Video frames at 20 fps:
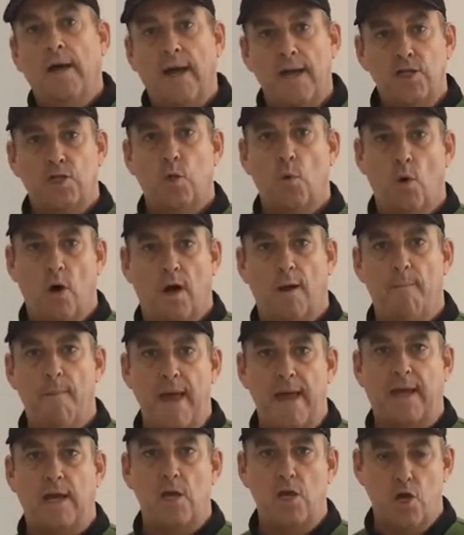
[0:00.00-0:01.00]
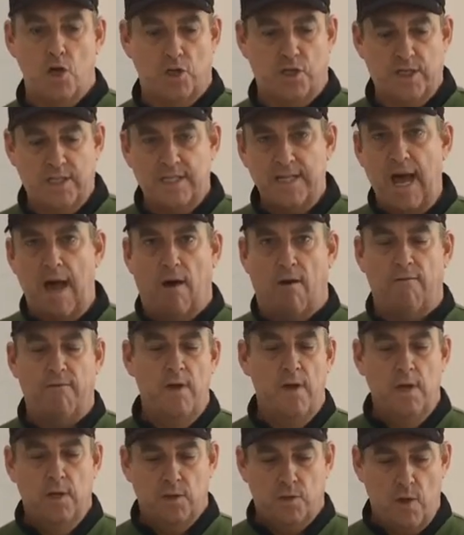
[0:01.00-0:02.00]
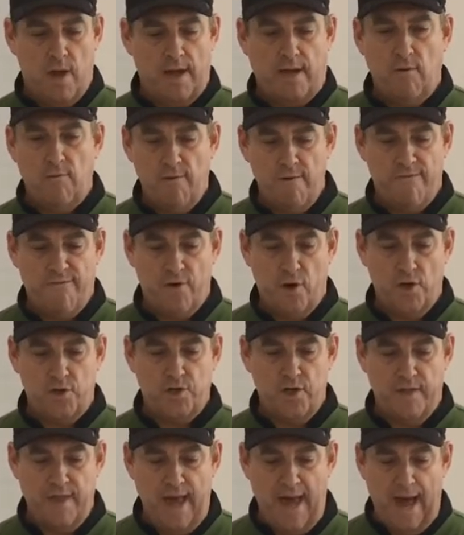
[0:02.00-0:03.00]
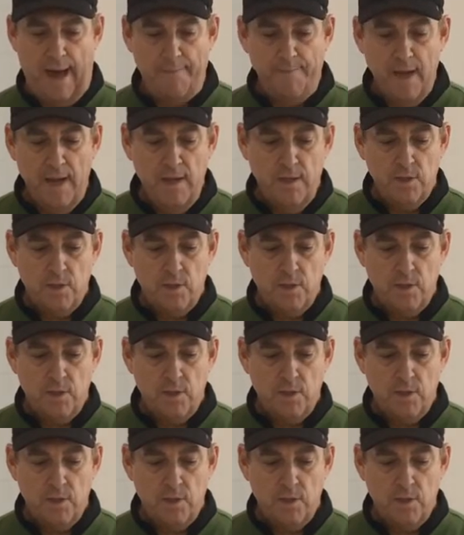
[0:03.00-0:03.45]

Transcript: in case you want to make it yourself. So I can refer to that.